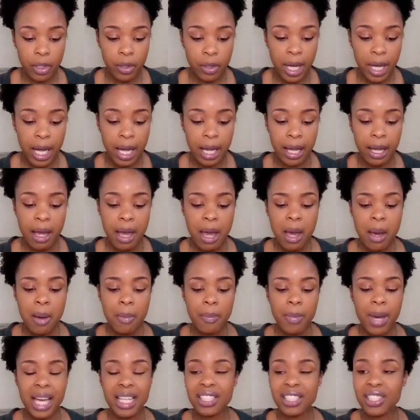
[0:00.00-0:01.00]
Okay.
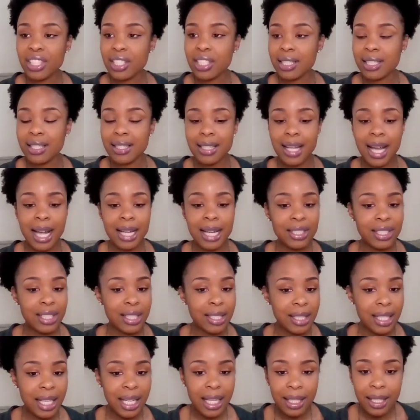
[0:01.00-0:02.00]
Patience is not
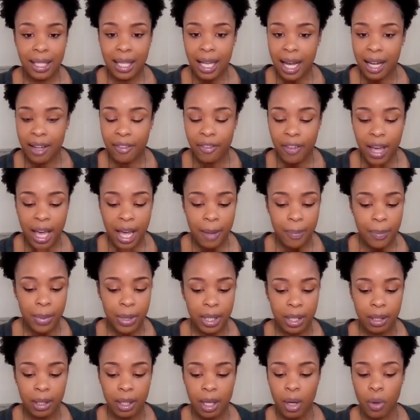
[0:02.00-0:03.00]
just letting life
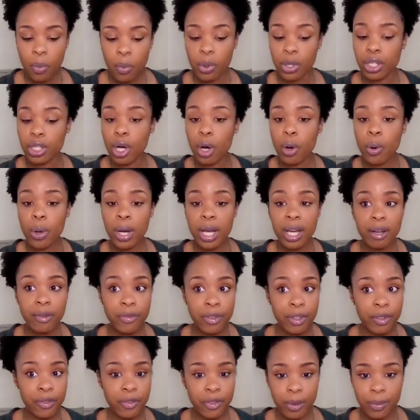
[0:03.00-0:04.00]
happen with no
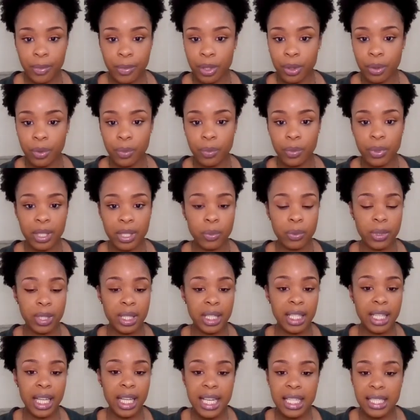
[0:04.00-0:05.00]
effort from you,
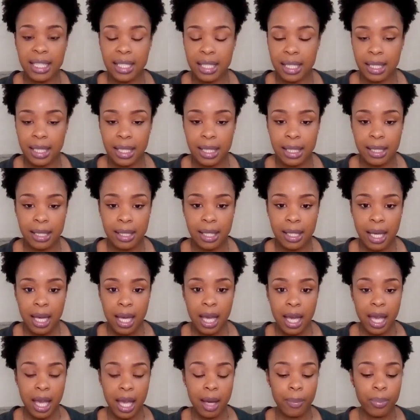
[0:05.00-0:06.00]
with laziness
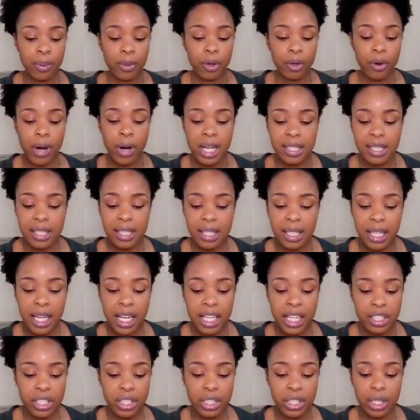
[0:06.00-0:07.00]
and
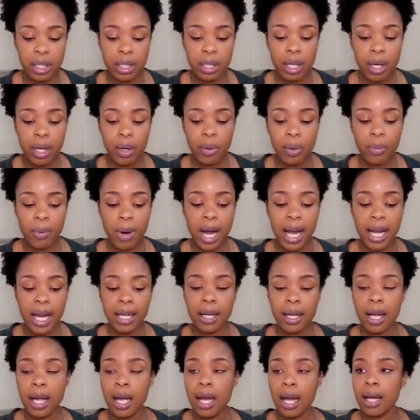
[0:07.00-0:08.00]
procrastination,
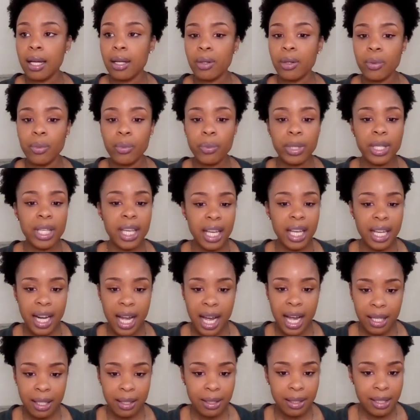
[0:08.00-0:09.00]
right? We
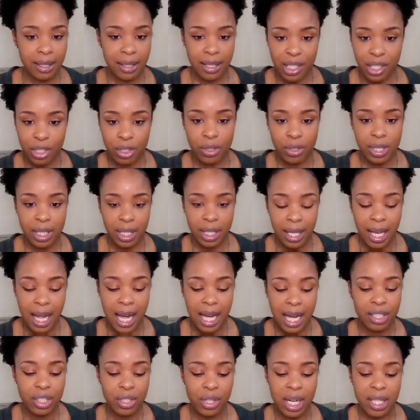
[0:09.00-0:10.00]
cannot continue to
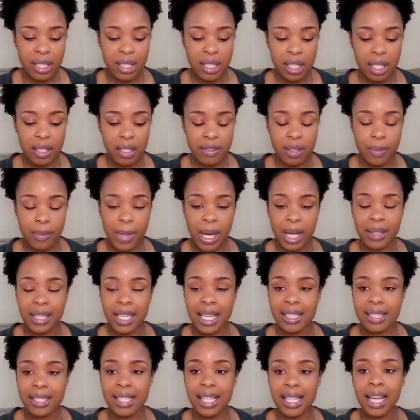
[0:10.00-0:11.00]
lie to ourselves about
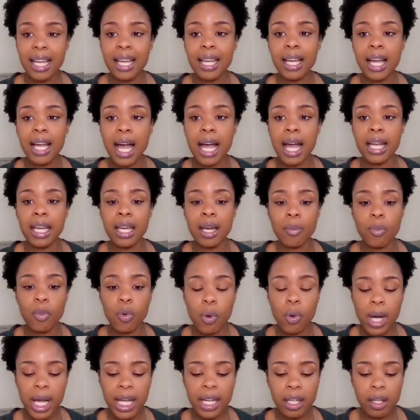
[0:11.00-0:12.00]
that. Saying I am
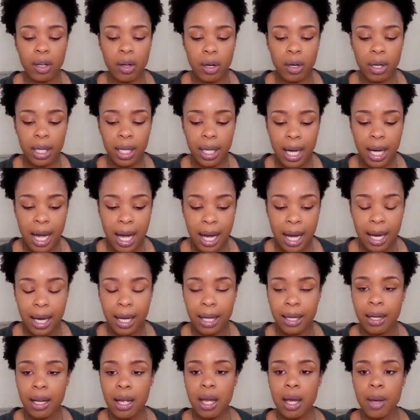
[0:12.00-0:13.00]
waiting on
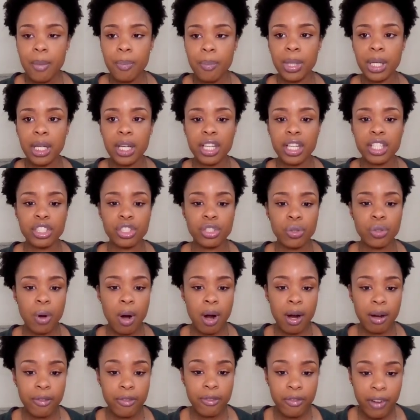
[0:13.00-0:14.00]
God because you
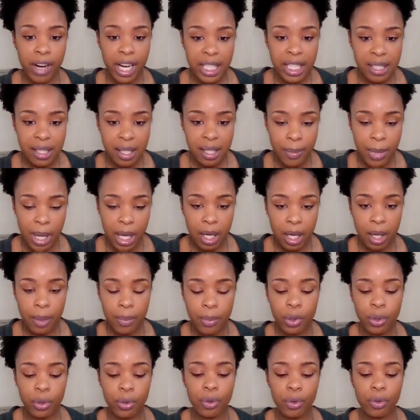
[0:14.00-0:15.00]
are afraid to make a
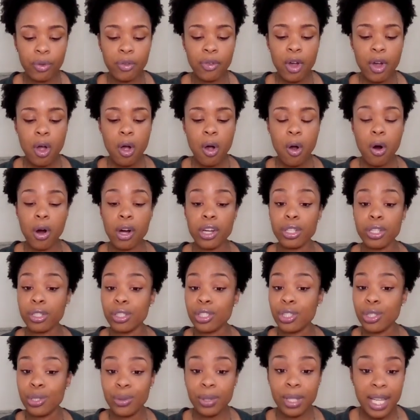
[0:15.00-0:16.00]
move or you're
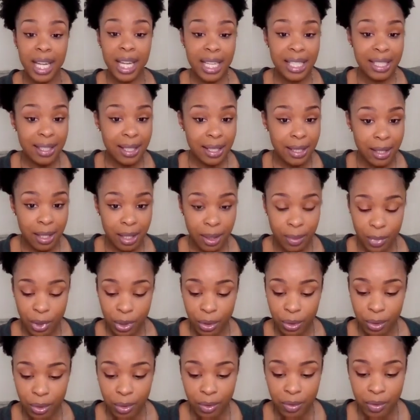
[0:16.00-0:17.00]
too lazy to
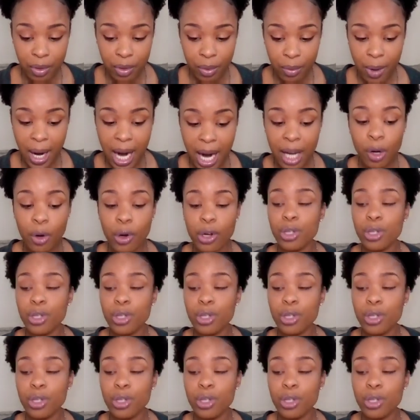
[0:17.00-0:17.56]
move, right?